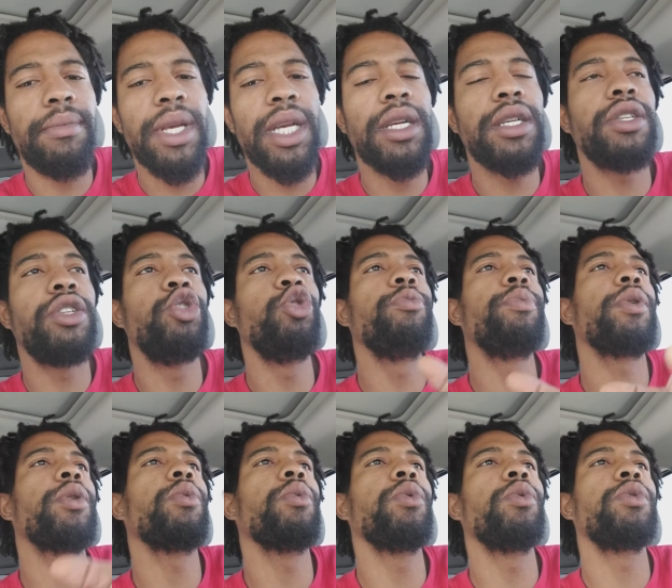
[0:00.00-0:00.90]
because
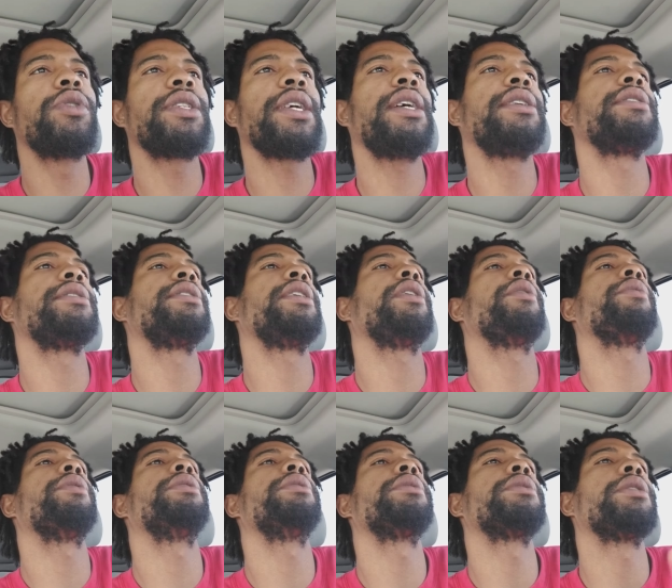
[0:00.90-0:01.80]
Jupiter rules
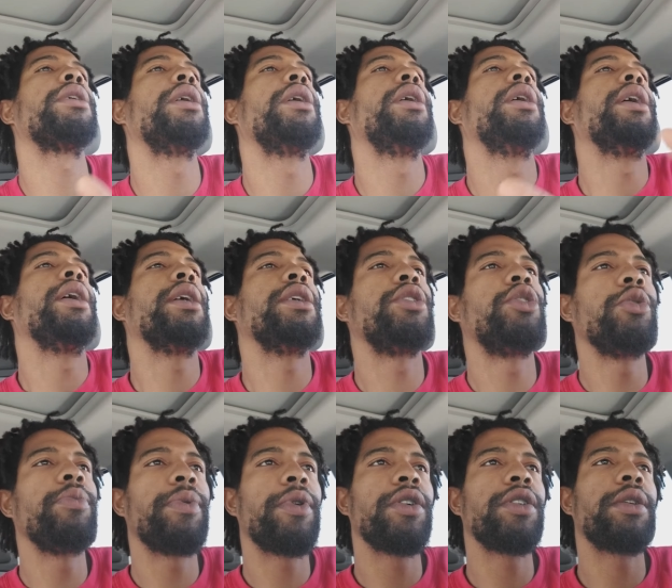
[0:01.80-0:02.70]
Sagittarius, and
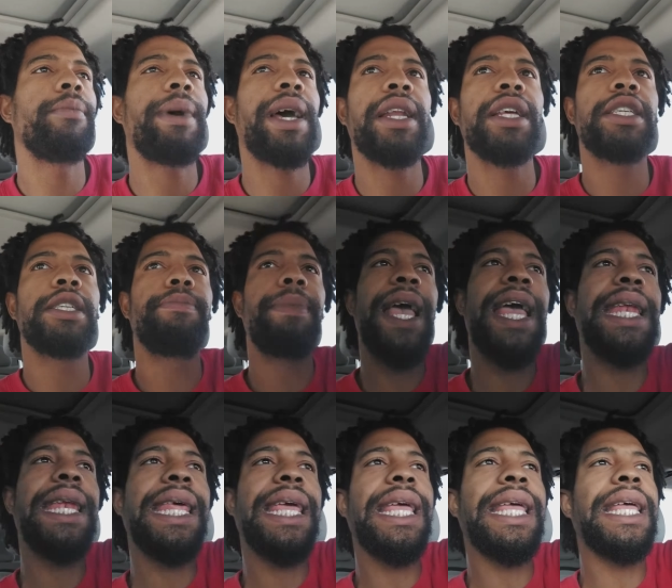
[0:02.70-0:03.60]
Jupiter is about
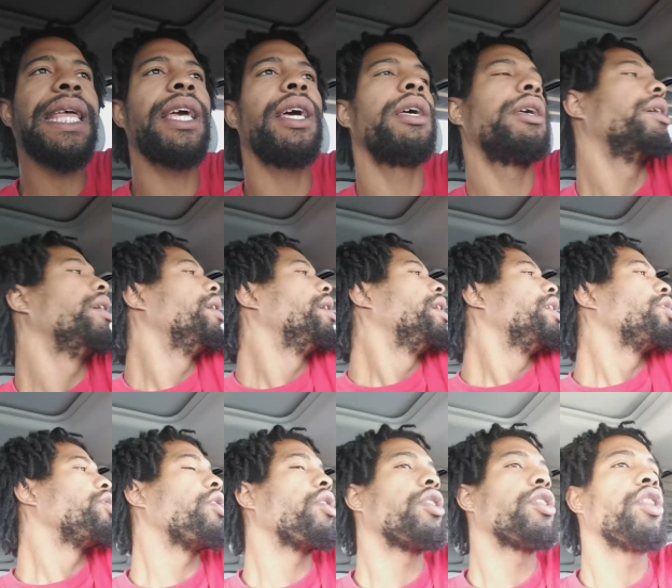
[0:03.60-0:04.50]
expanding
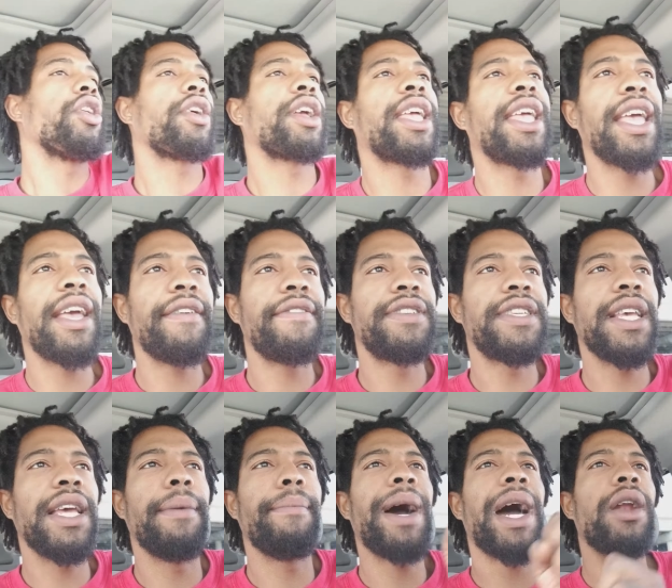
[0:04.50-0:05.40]
your gifts.
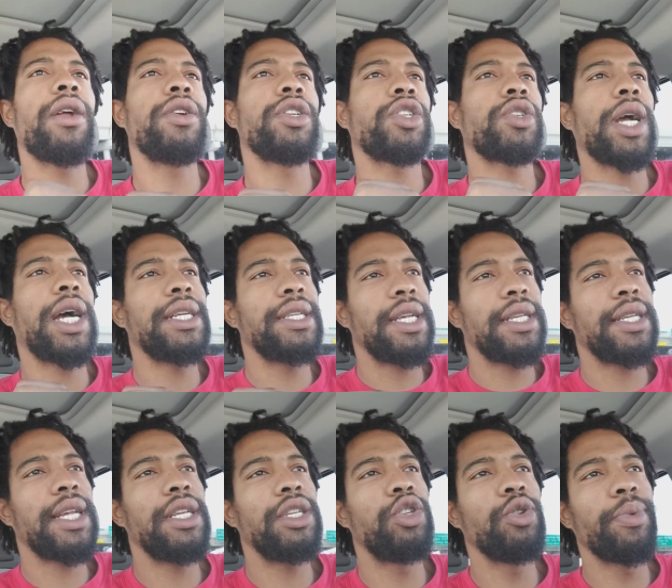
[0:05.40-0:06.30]
In modern astrology, they
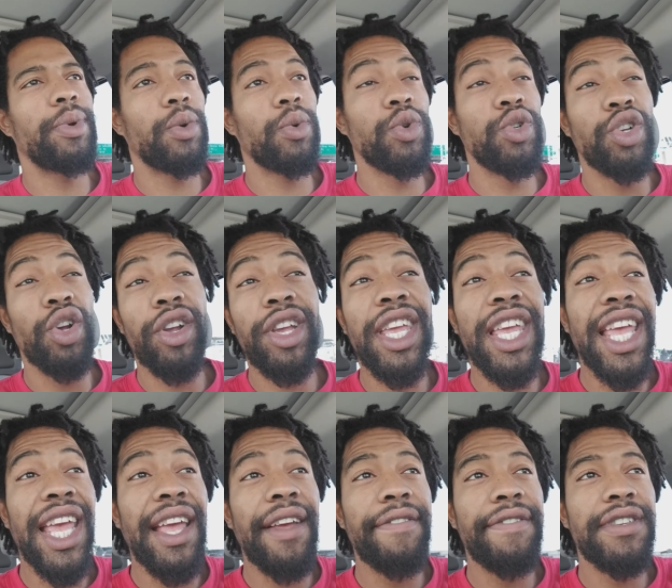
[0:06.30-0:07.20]
say Jupiter rules your
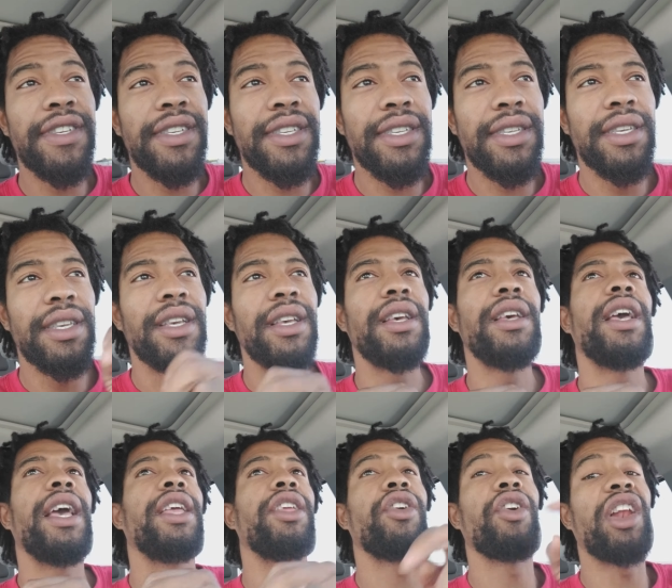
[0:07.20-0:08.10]
gifts
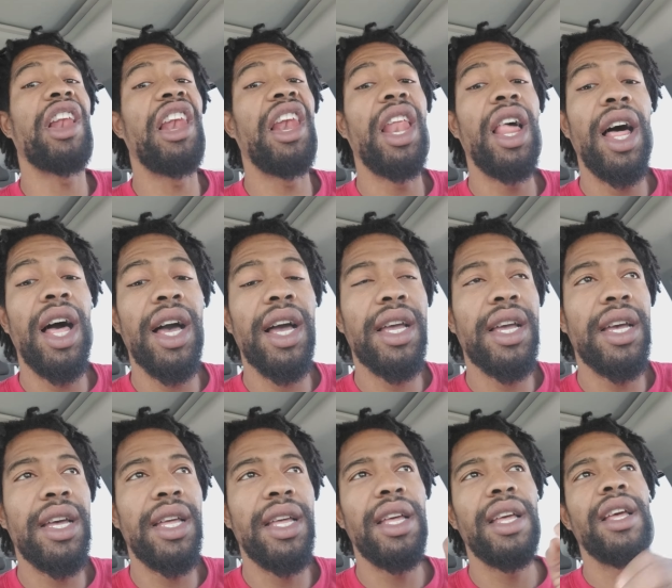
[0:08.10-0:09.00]
and your luck.
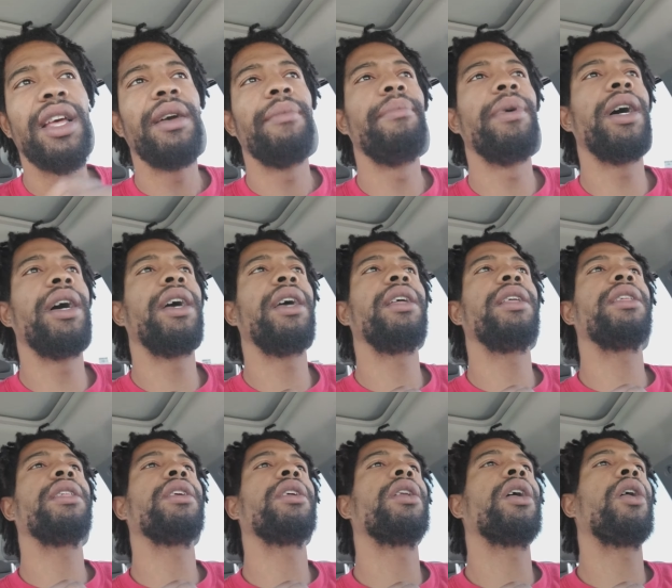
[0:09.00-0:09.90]
But,
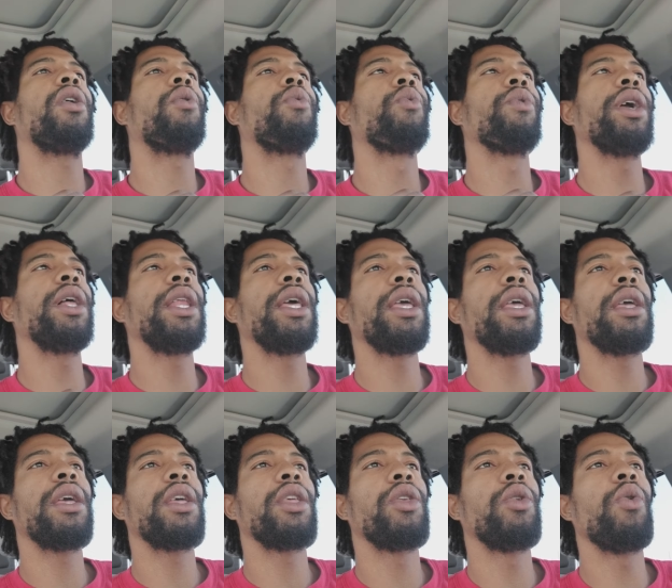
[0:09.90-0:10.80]
you know, really,
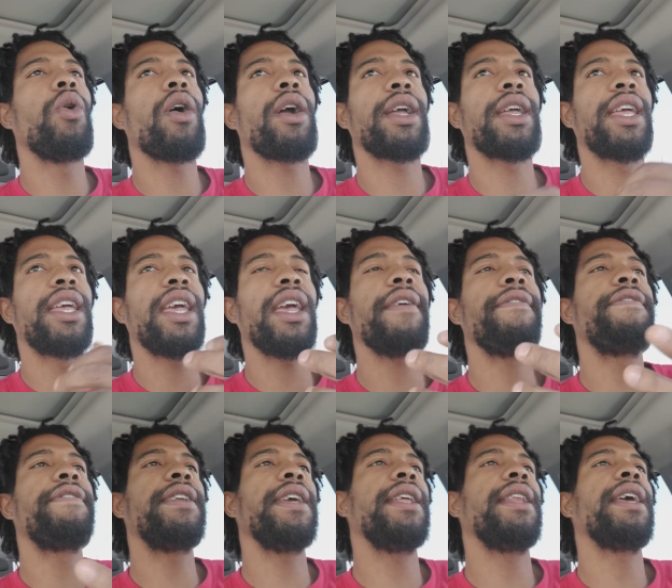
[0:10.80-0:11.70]
you are
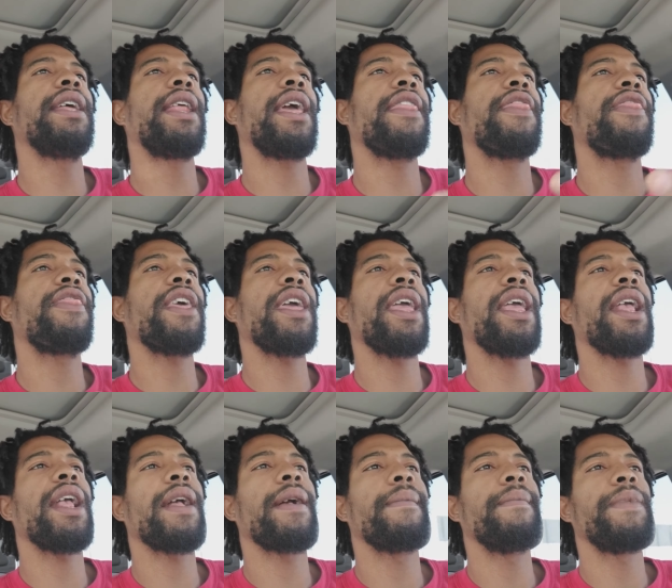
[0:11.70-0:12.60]
gifted in a
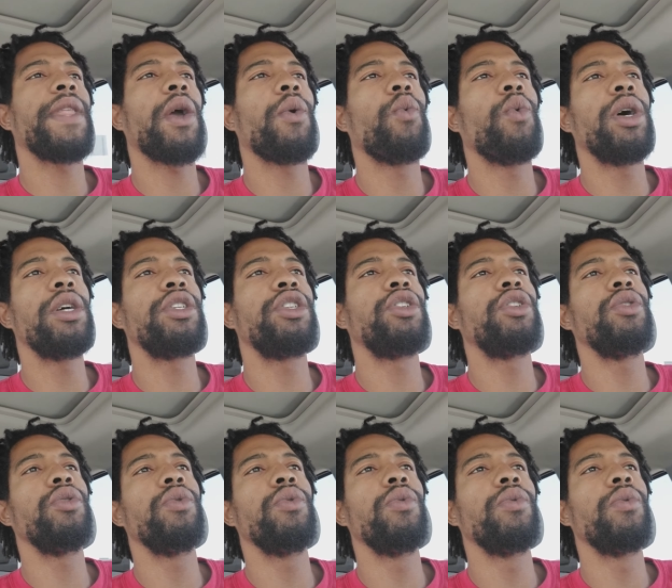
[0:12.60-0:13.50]
thing, and once
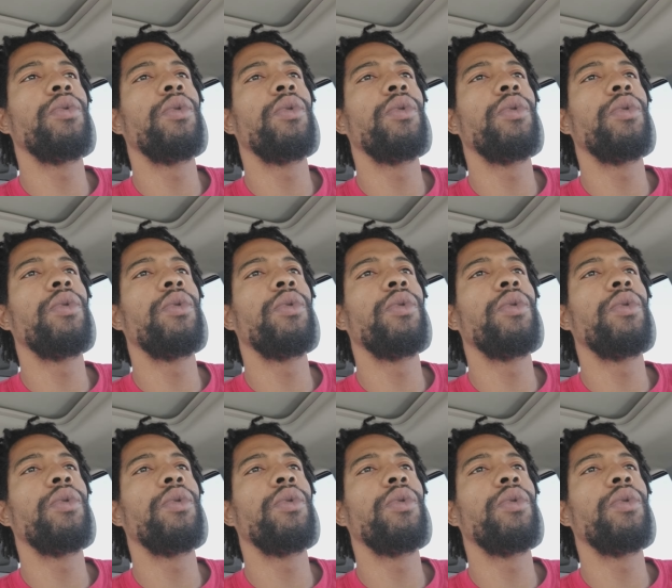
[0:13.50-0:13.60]
you